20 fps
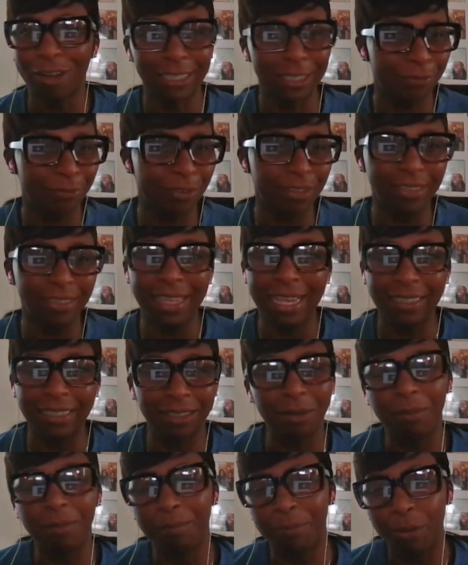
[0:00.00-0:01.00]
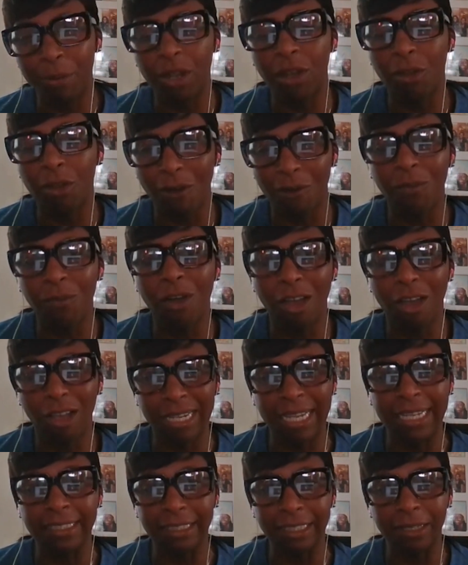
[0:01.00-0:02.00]
different things and put a lot of
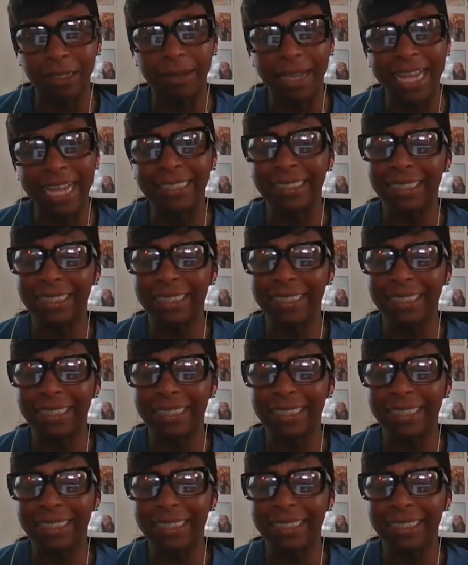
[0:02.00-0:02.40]
work into it, and